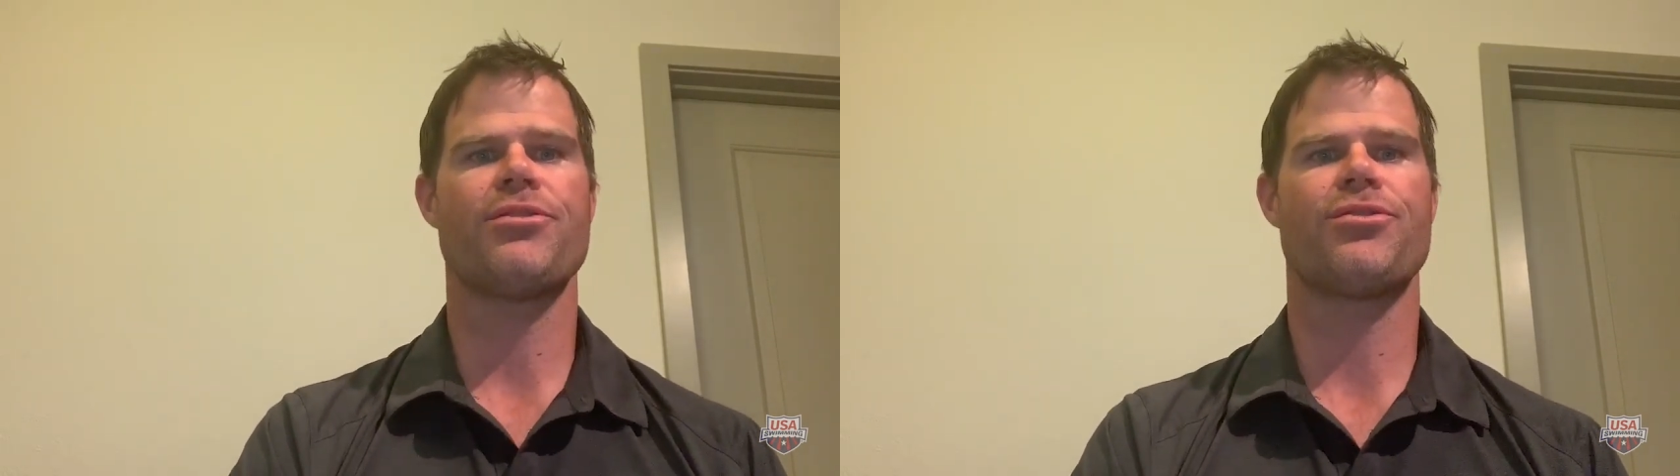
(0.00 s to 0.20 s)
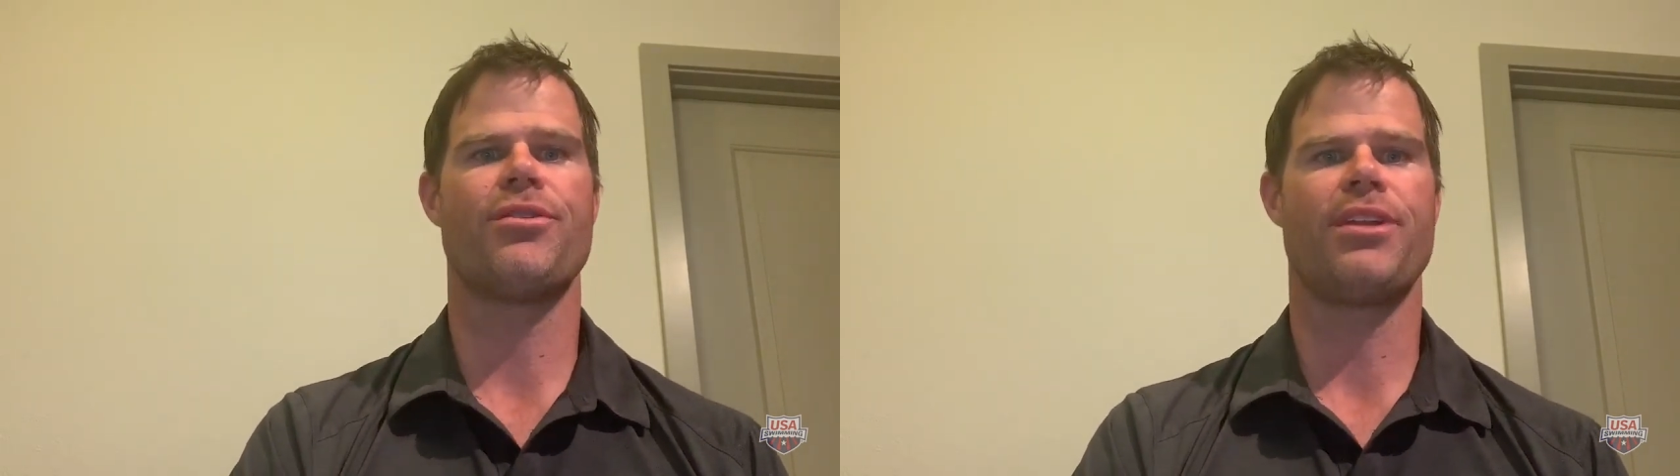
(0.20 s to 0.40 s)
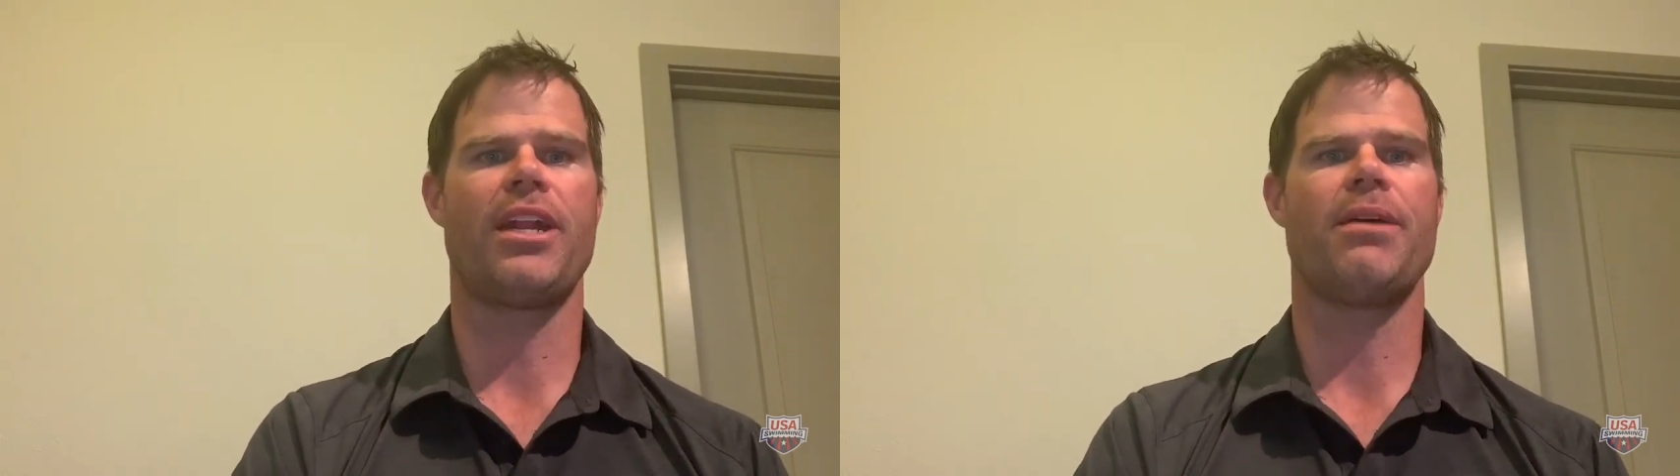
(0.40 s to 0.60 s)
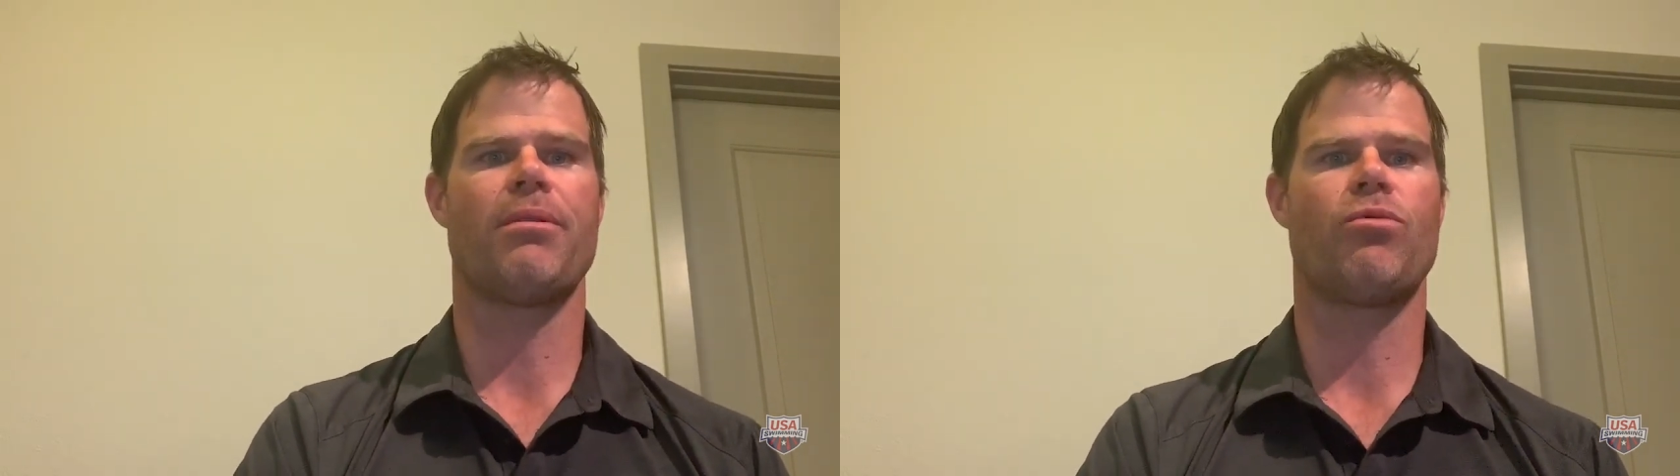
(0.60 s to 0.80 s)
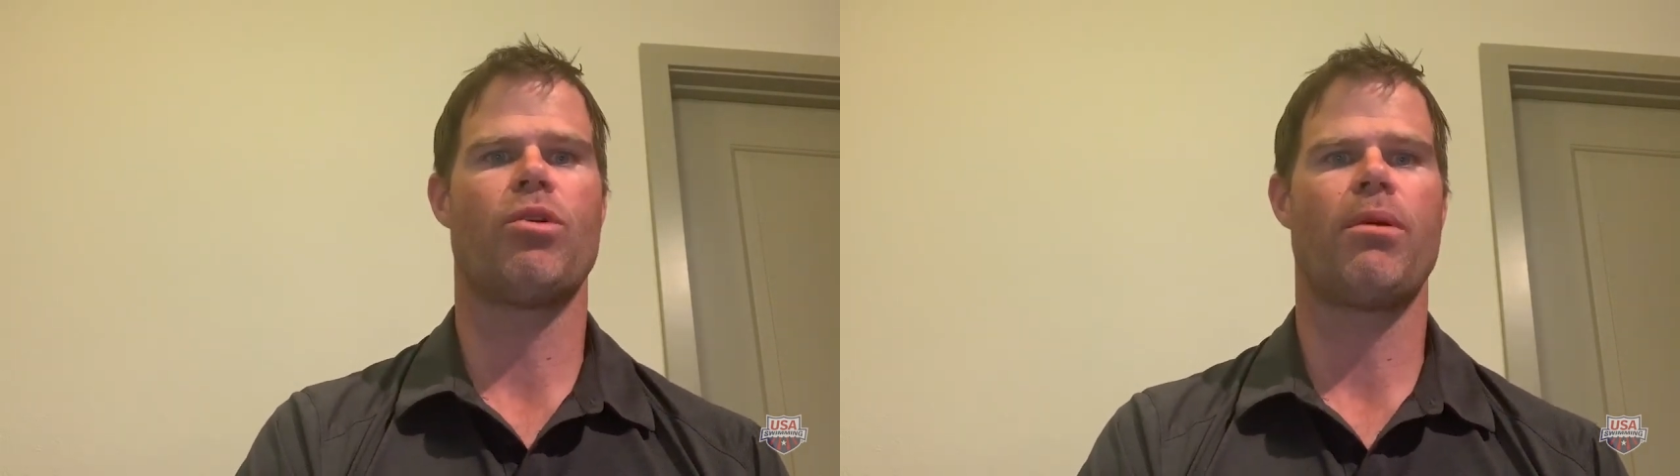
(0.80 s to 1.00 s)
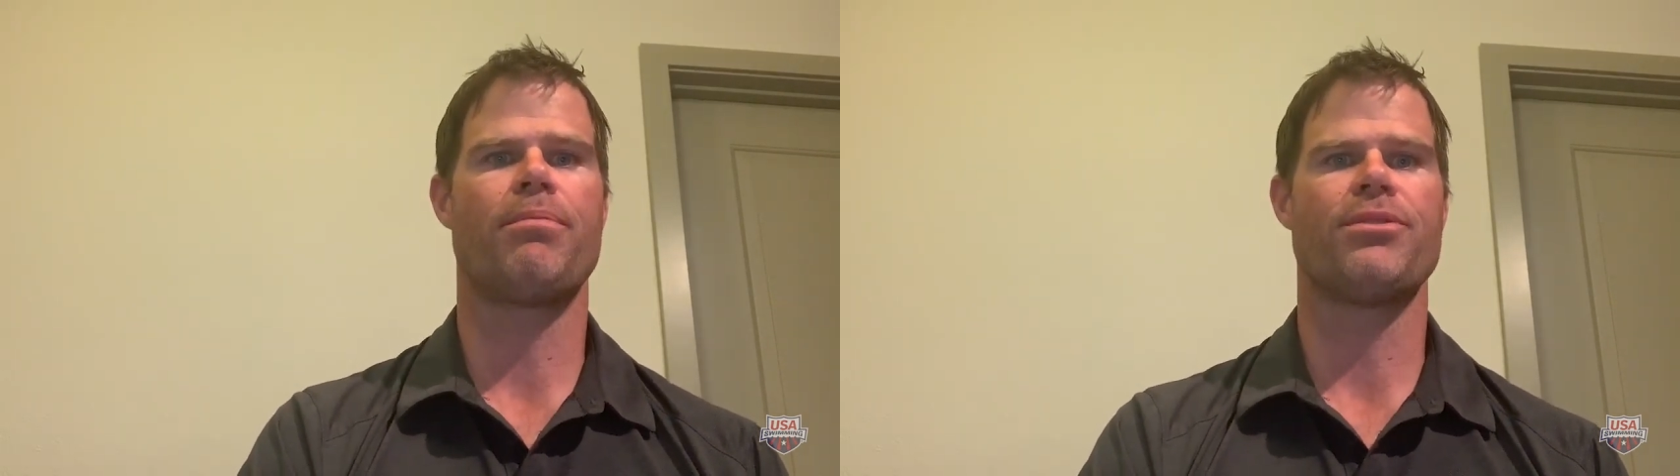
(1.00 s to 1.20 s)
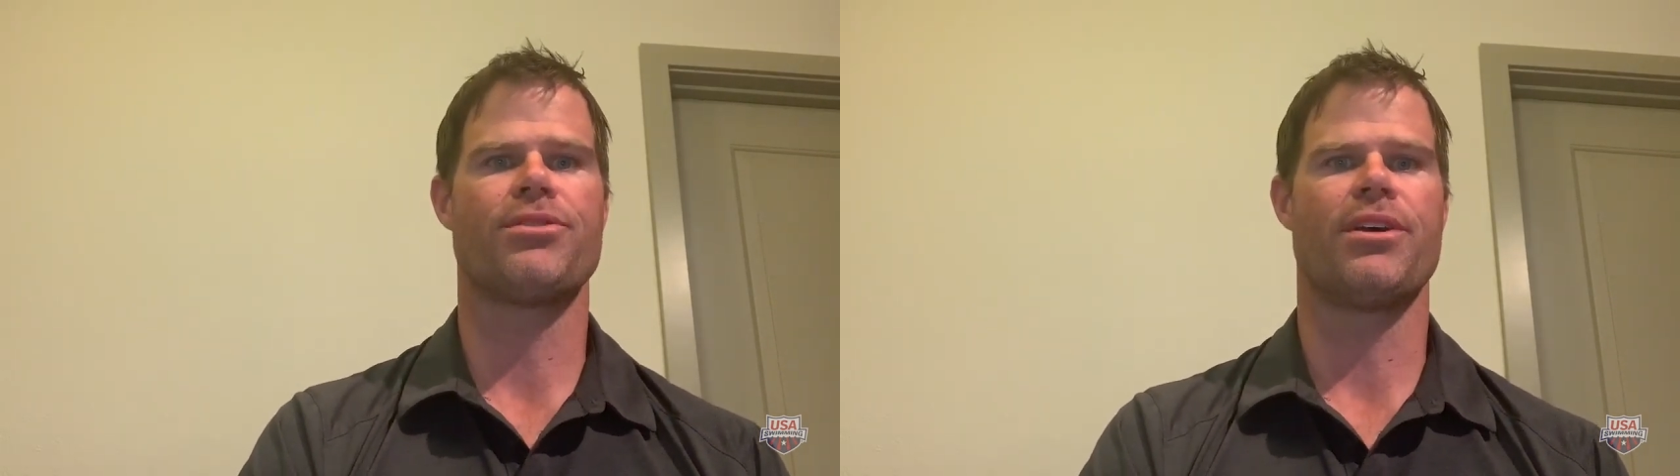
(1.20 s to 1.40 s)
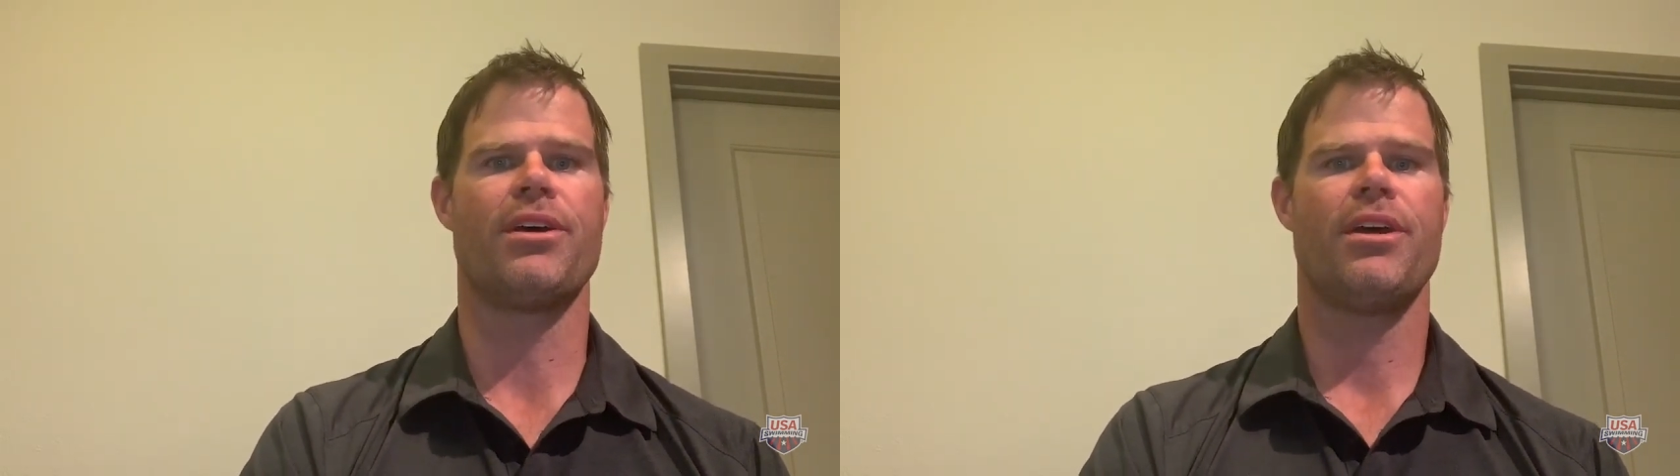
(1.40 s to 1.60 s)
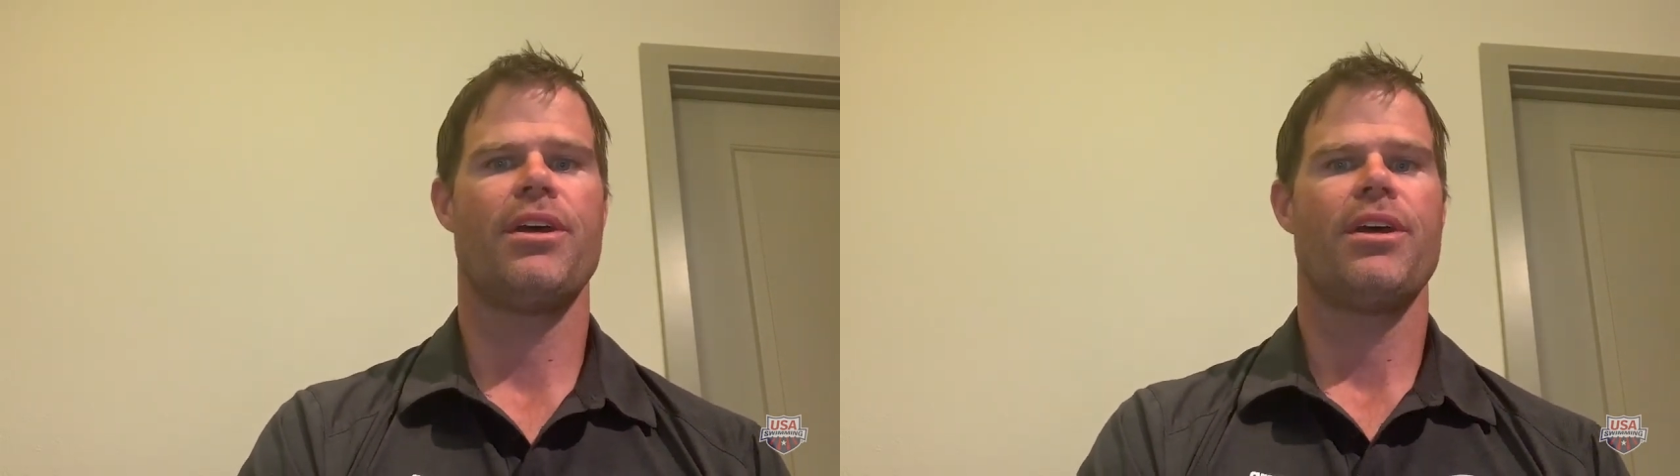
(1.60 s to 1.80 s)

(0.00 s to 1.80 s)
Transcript: so a dynamic warm up is a